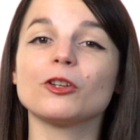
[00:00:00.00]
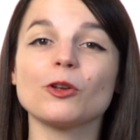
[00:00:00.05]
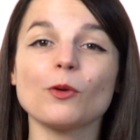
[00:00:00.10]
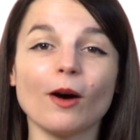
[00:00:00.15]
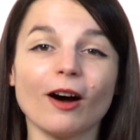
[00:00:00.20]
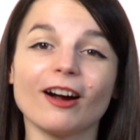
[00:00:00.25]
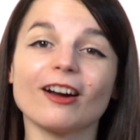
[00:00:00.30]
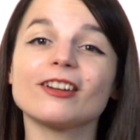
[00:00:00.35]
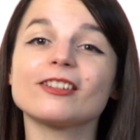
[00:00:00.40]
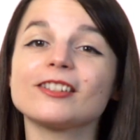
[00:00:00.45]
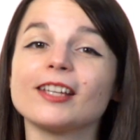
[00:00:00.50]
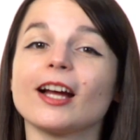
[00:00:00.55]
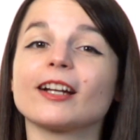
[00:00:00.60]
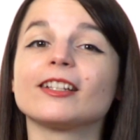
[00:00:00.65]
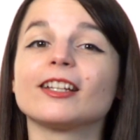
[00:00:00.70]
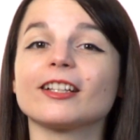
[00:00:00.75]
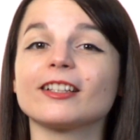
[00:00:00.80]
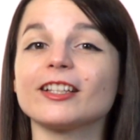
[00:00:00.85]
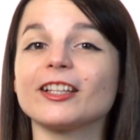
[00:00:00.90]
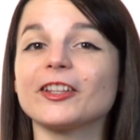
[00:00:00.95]
you are
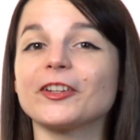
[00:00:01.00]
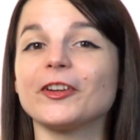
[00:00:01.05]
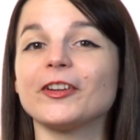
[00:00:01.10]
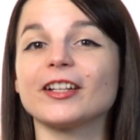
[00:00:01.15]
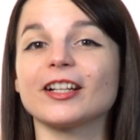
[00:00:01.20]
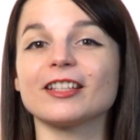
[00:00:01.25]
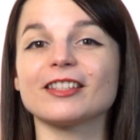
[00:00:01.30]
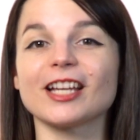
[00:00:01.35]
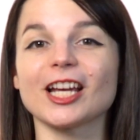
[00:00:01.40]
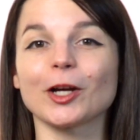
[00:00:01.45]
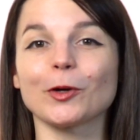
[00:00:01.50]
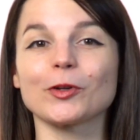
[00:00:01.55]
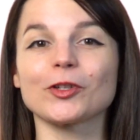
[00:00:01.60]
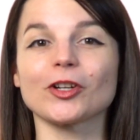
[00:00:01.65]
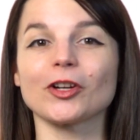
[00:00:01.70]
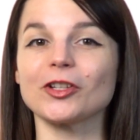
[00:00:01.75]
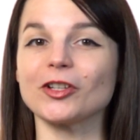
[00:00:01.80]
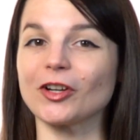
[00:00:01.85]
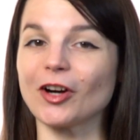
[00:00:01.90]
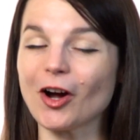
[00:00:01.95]
technically learning a language
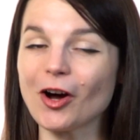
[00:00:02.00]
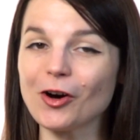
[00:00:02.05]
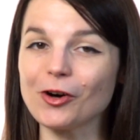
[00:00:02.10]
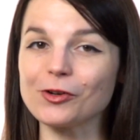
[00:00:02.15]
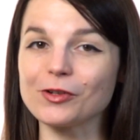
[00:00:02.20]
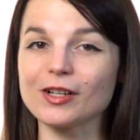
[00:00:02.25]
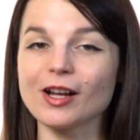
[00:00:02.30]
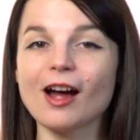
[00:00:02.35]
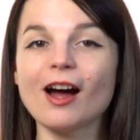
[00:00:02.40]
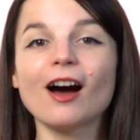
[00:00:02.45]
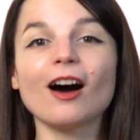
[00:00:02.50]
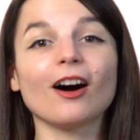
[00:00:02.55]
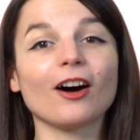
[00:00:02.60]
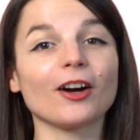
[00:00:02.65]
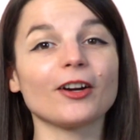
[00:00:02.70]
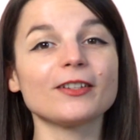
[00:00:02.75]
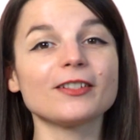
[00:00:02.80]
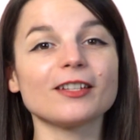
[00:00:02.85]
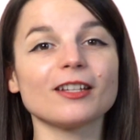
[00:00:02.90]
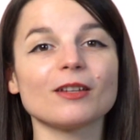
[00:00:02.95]
on your own,
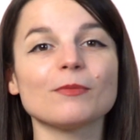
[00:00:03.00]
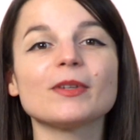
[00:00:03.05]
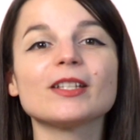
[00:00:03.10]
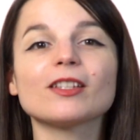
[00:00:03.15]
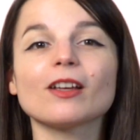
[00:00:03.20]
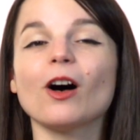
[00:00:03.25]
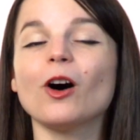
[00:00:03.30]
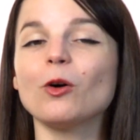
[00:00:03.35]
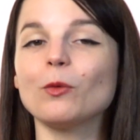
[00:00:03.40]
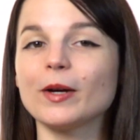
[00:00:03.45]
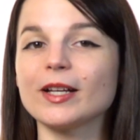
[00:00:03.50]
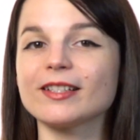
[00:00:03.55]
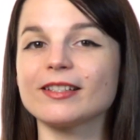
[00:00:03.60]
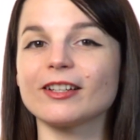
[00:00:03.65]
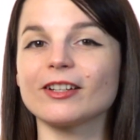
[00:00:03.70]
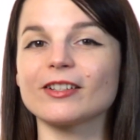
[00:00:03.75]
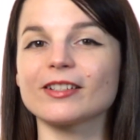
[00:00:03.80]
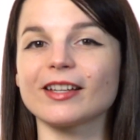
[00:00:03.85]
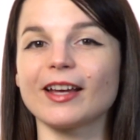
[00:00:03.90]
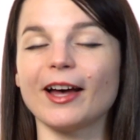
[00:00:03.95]
our team is always
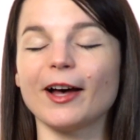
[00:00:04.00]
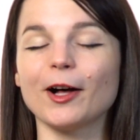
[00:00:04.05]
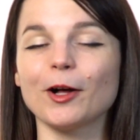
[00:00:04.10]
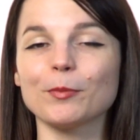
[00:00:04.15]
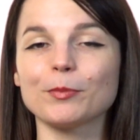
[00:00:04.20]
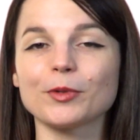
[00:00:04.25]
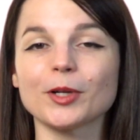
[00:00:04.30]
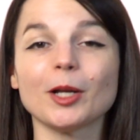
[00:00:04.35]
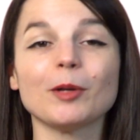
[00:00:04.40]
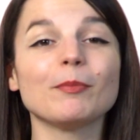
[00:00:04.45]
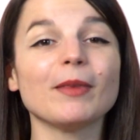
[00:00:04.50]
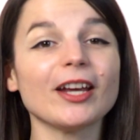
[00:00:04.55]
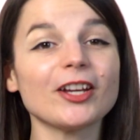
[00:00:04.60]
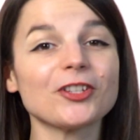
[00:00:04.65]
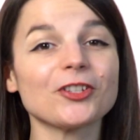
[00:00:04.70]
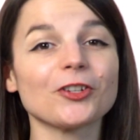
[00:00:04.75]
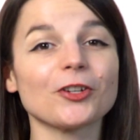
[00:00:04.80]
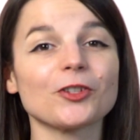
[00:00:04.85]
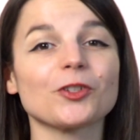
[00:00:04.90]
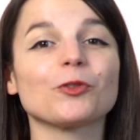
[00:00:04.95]
here to help and make
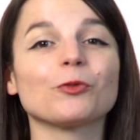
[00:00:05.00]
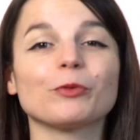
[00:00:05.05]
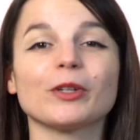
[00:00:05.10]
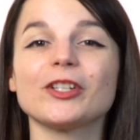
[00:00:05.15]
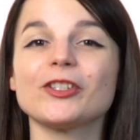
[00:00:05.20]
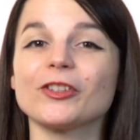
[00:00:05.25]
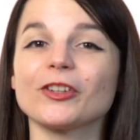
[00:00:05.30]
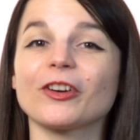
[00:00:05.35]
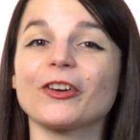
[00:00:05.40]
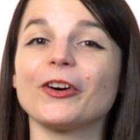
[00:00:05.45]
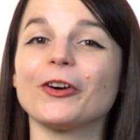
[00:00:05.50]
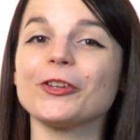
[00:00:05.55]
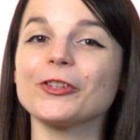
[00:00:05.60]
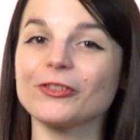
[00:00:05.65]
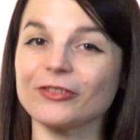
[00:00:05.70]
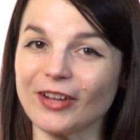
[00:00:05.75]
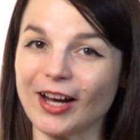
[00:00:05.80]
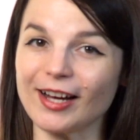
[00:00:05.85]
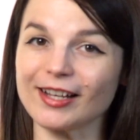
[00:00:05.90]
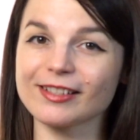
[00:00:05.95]
sure you reach your
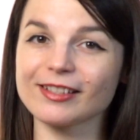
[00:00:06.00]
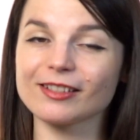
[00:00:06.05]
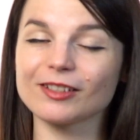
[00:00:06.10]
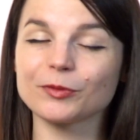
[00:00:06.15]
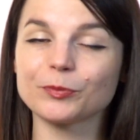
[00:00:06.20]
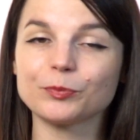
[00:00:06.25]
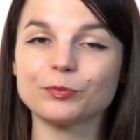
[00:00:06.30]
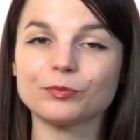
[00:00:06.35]
goals fast.